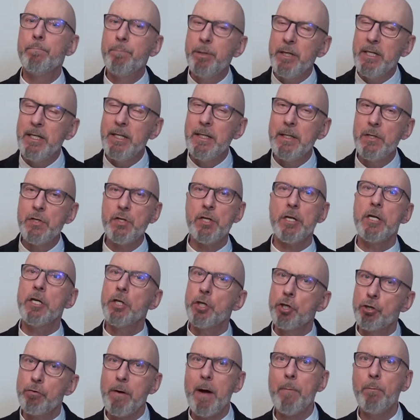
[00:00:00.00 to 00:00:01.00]
peace
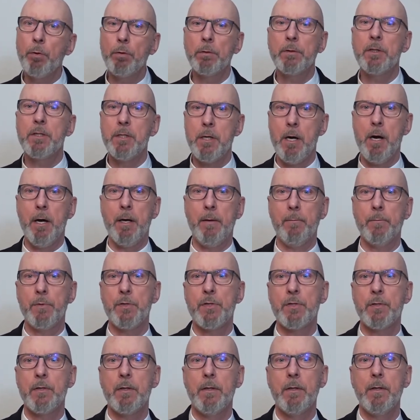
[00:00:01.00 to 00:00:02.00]
in troubled
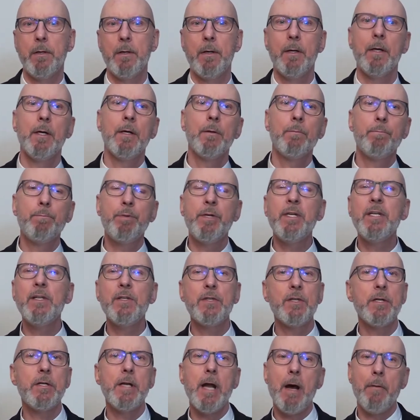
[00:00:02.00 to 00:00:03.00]
times,
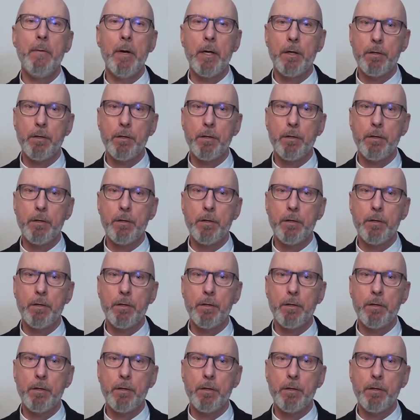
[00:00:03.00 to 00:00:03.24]
peace in our